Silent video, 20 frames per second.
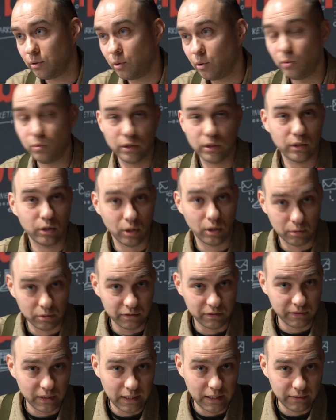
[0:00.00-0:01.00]
who were not
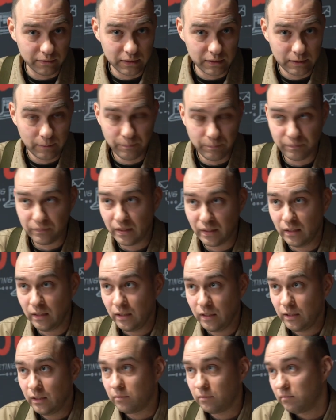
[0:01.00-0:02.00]
revived.
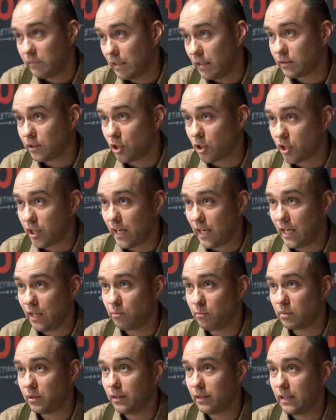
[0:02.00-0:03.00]
That's a
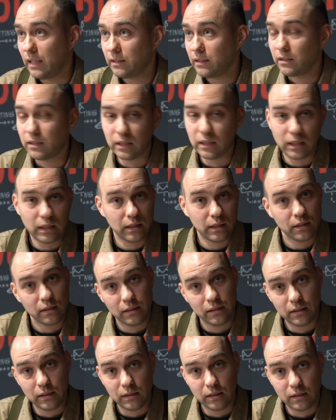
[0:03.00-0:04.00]
shame, but that's the
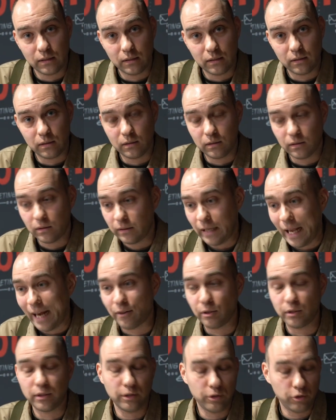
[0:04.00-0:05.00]

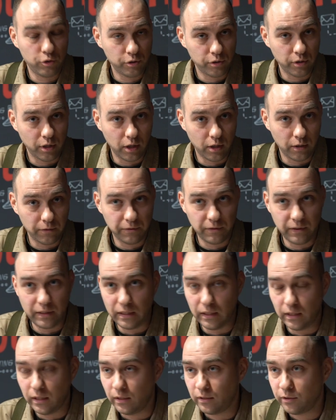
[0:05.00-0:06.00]
heritage of
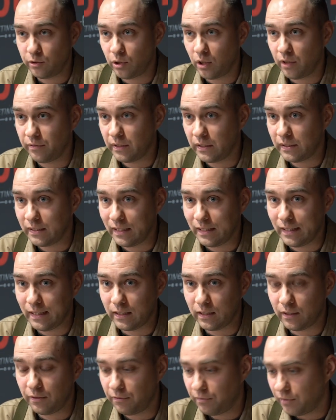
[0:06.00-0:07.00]
the Soviet
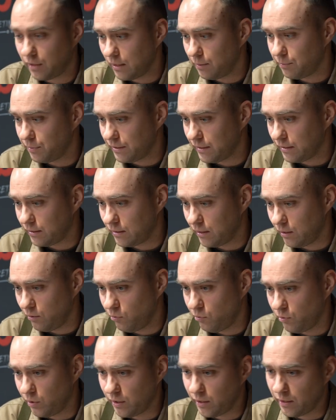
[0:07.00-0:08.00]
collective farm
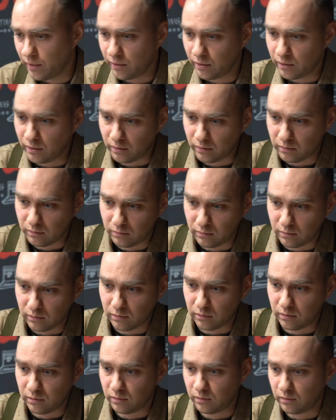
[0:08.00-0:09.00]
system, where
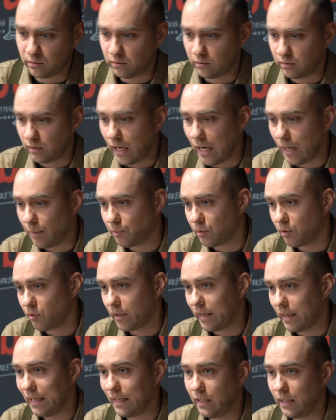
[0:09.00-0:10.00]

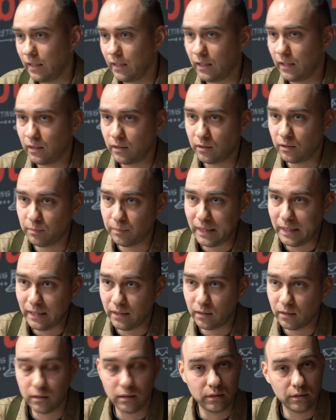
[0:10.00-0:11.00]
upgrading and
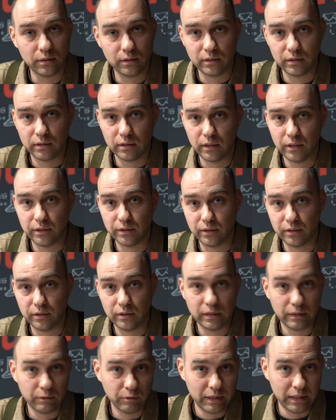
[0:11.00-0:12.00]
maintenance
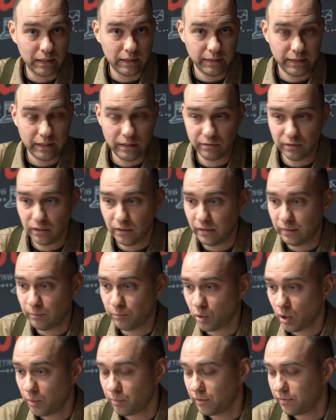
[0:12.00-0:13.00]
isn't really given
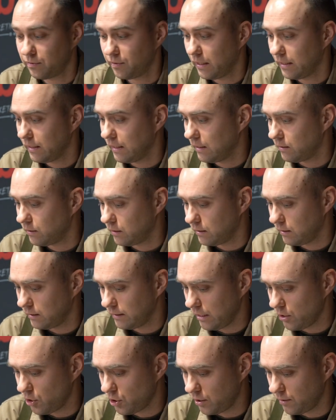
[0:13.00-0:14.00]
proper finance and
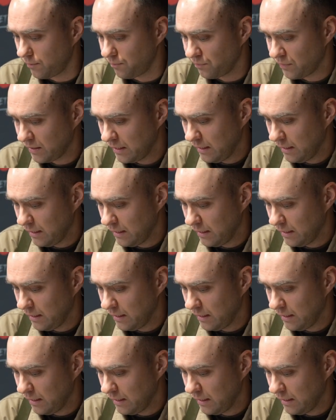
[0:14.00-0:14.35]
attention.